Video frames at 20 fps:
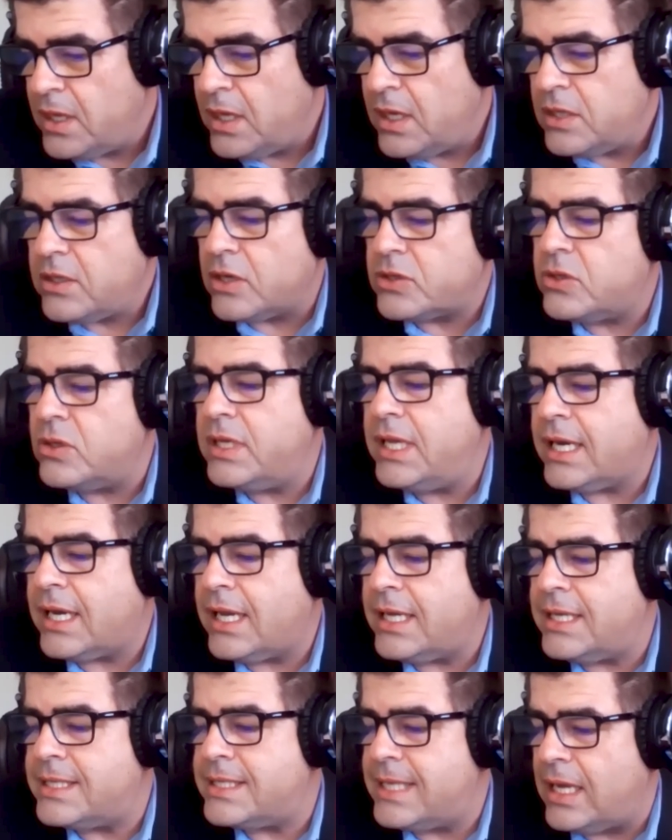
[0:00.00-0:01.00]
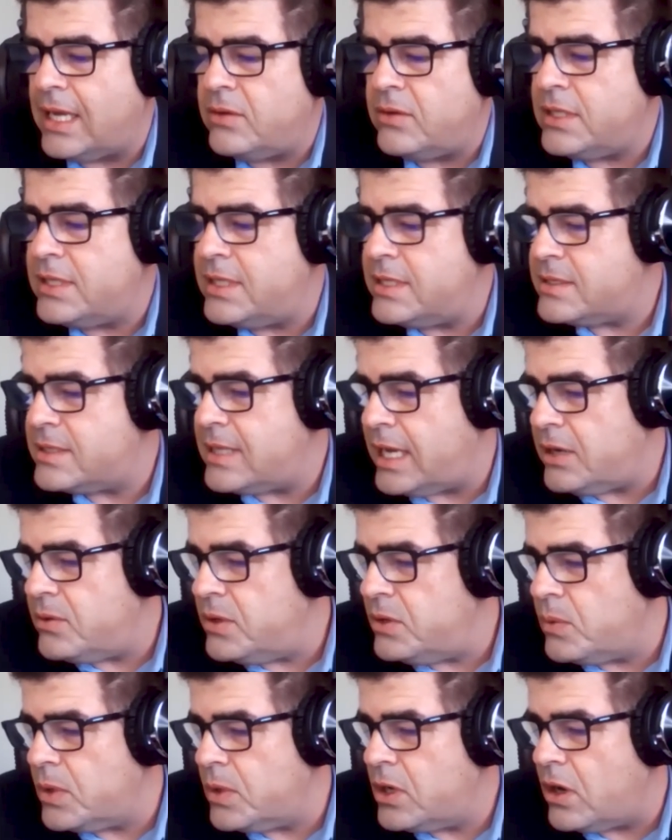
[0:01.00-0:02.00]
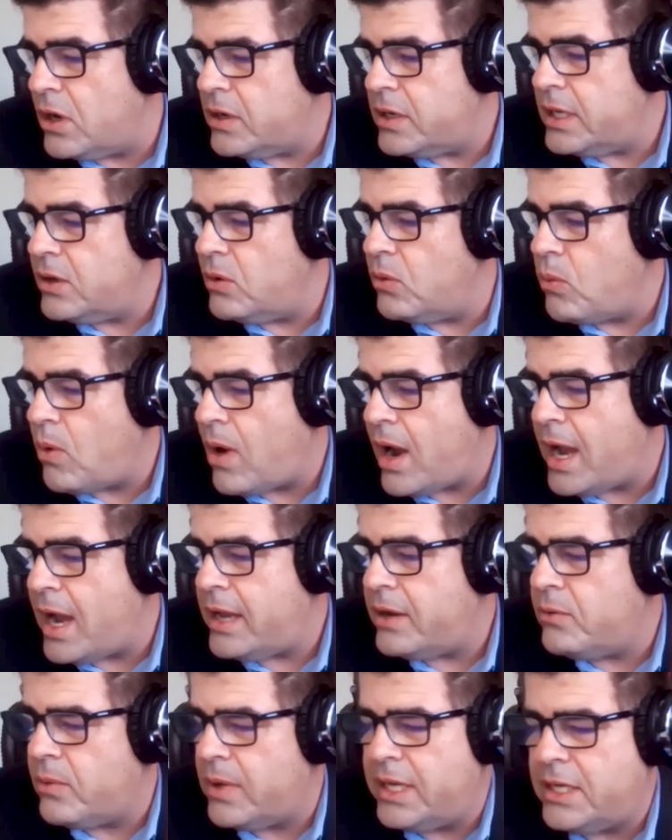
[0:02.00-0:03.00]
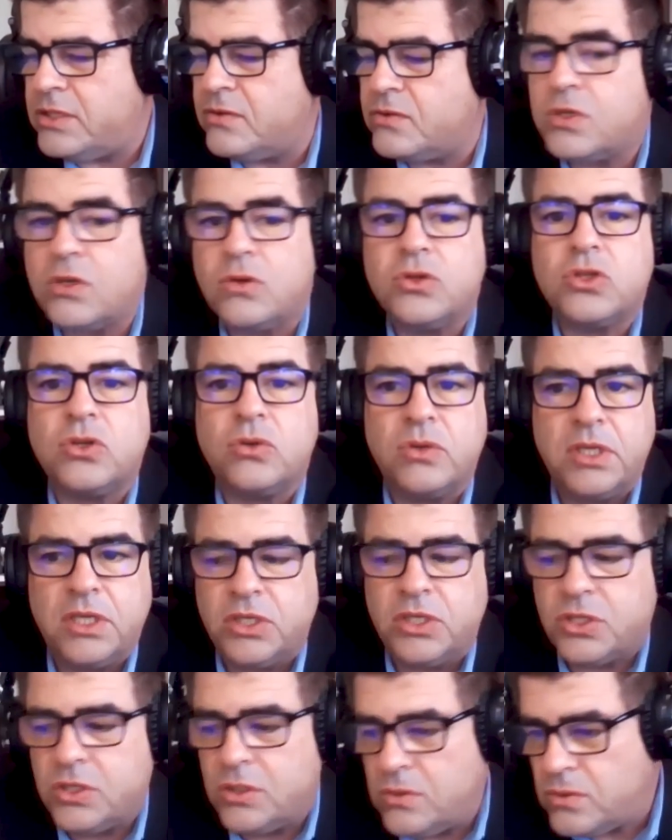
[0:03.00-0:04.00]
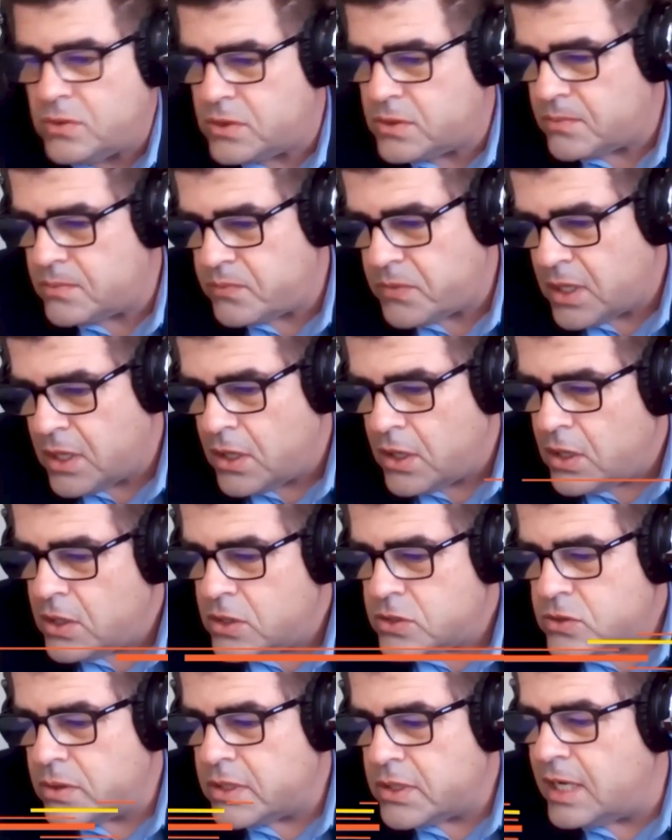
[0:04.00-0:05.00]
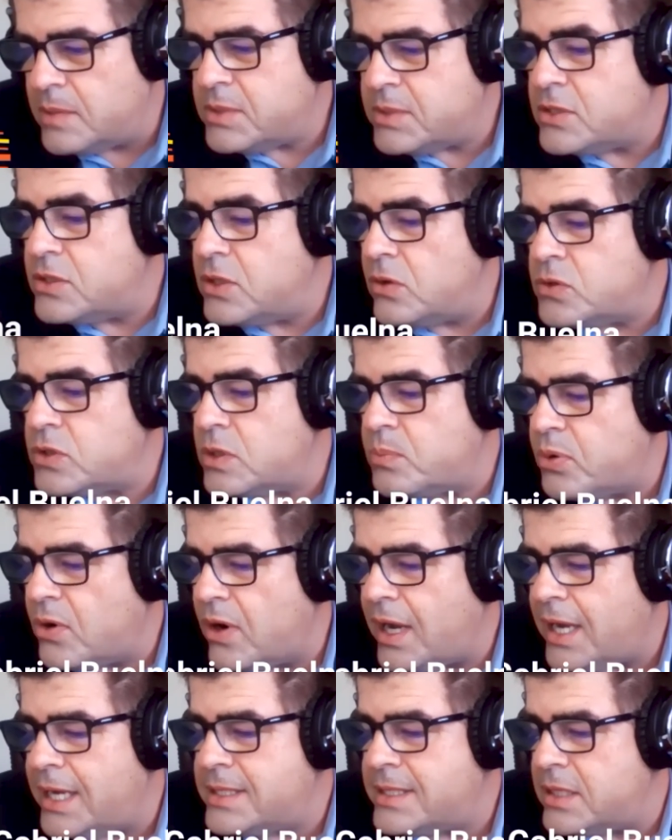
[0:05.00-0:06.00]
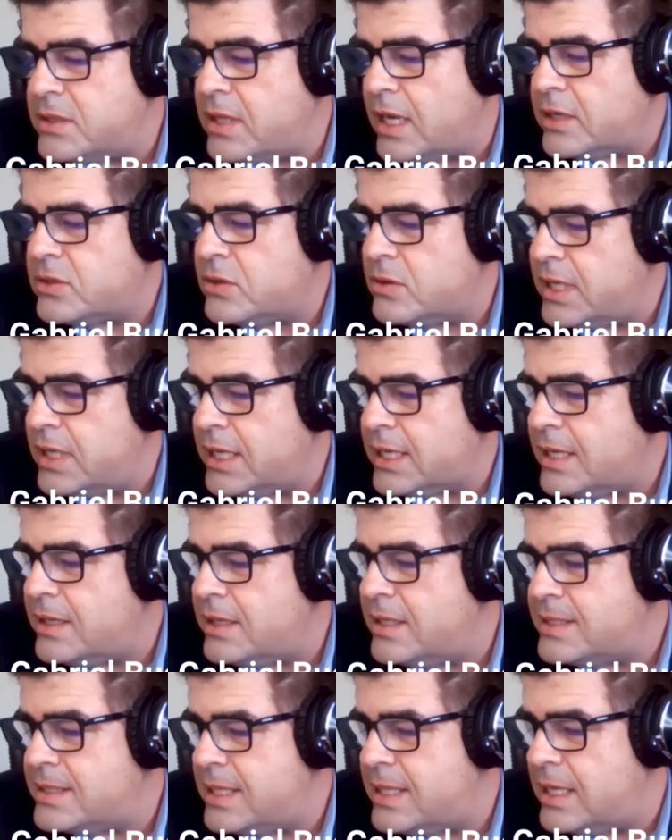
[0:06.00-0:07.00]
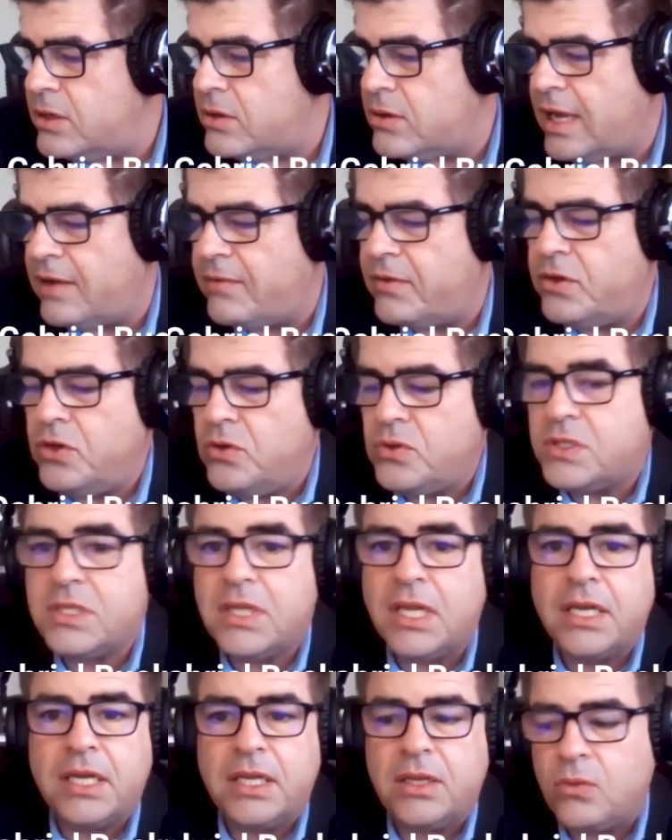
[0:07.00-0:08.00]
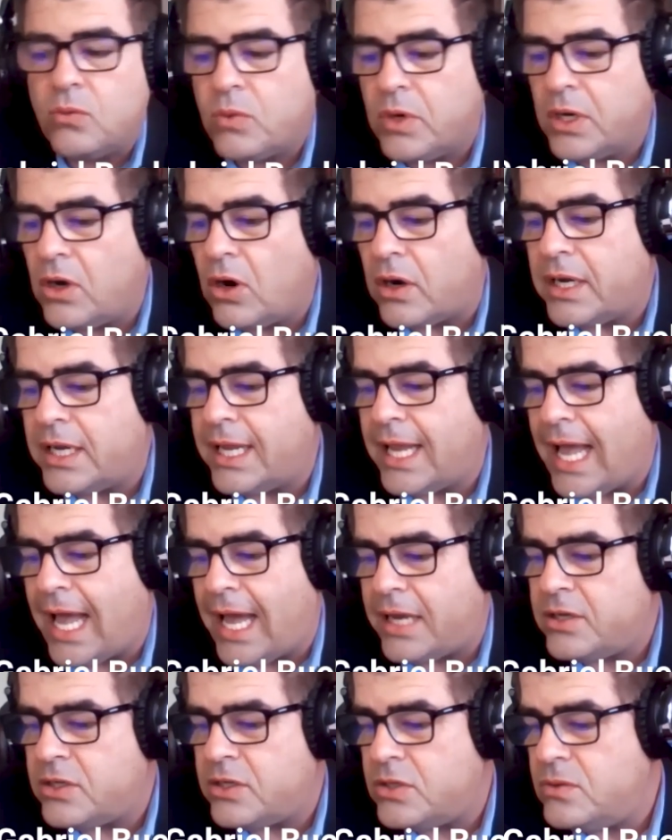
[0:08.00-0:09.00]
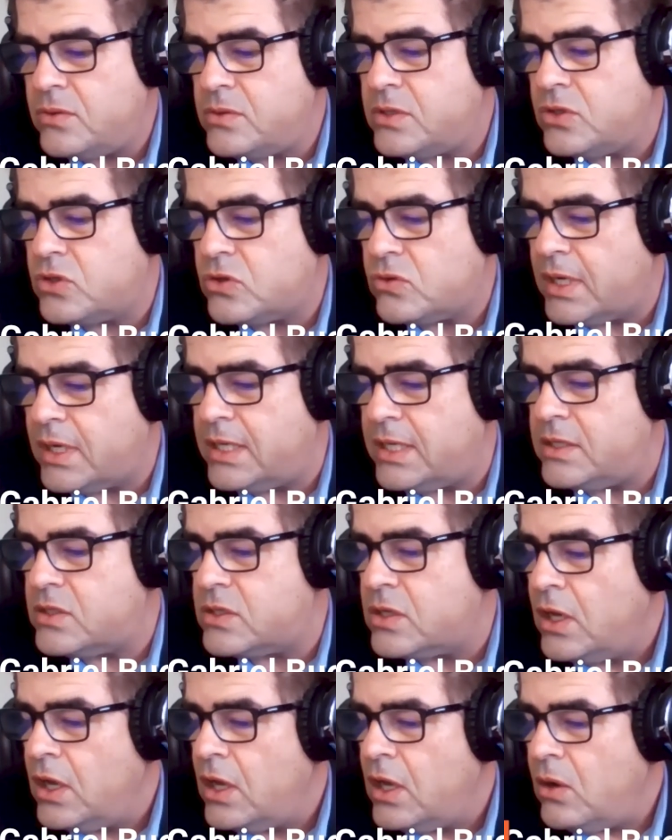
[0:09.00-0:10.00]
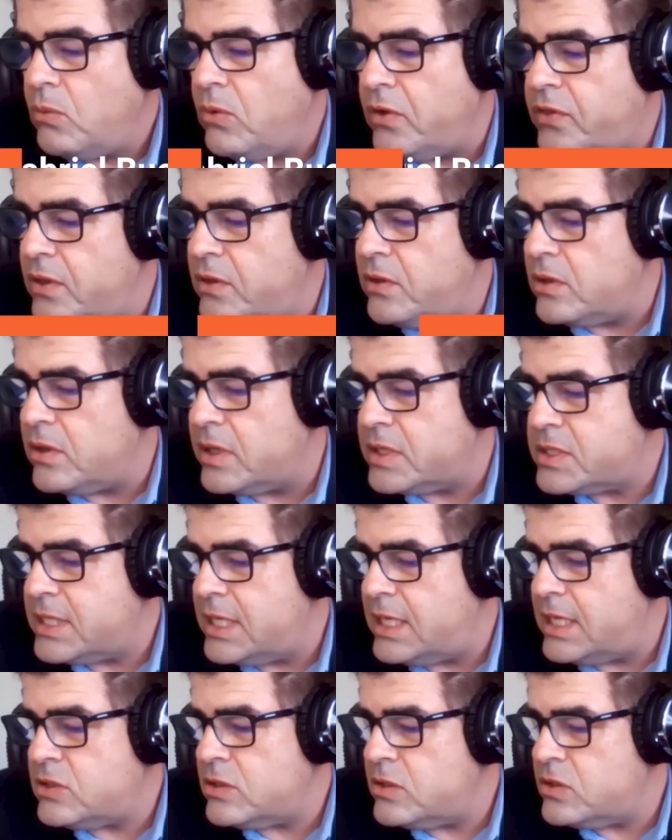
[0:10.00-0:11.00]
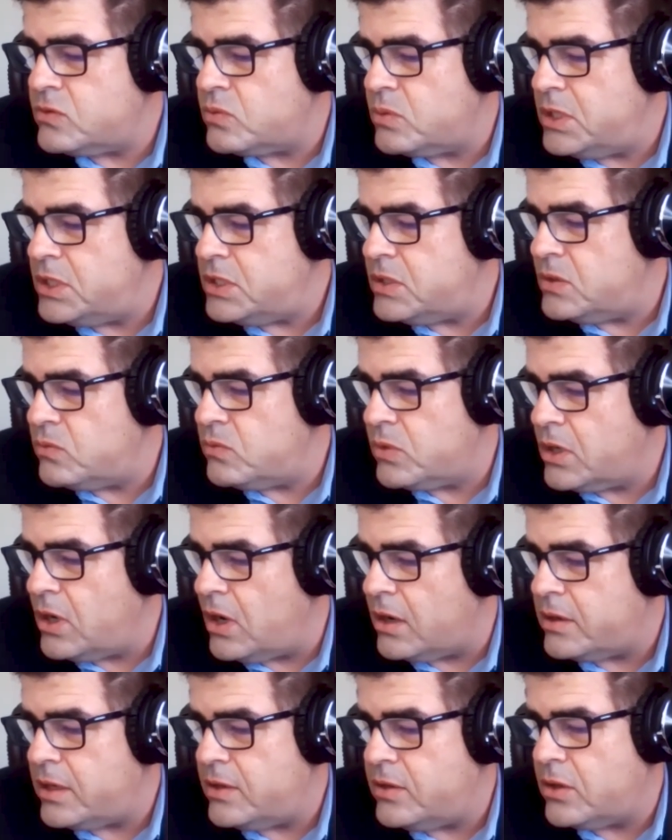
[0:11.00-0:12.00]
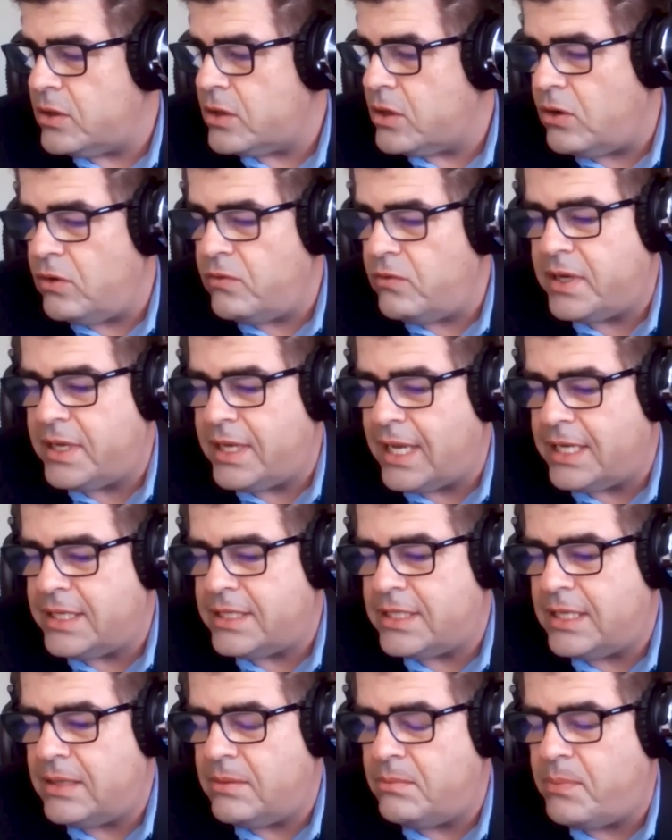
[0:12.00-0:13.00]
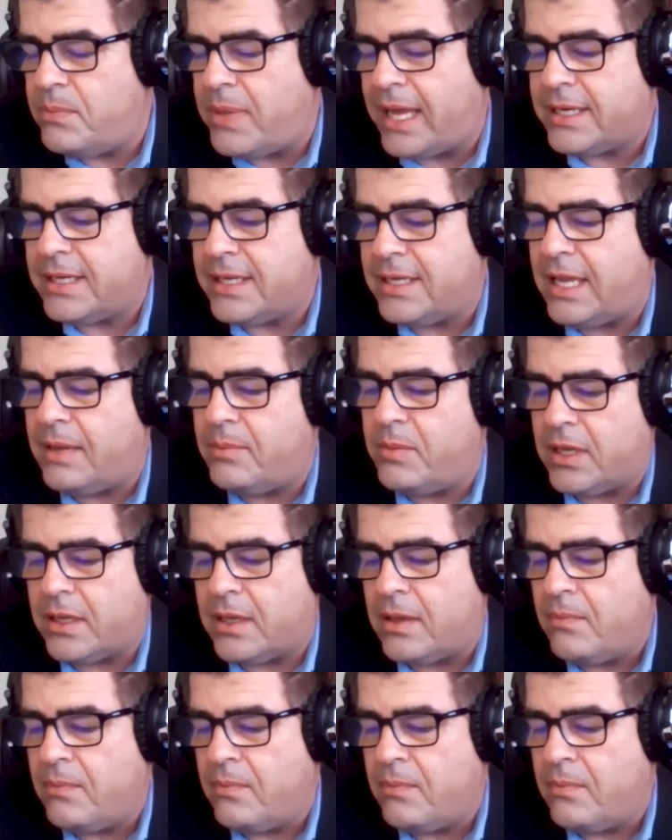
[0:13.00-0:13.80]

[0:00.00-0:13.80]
Dr. Guerra has sounded the siren regarding a wide range of social issues. So it comes as no surprise that Dr. Guerra and the Center have a new study regarding attitudes and trends within the Los Angeles region regarding the COVID 19 pandemic.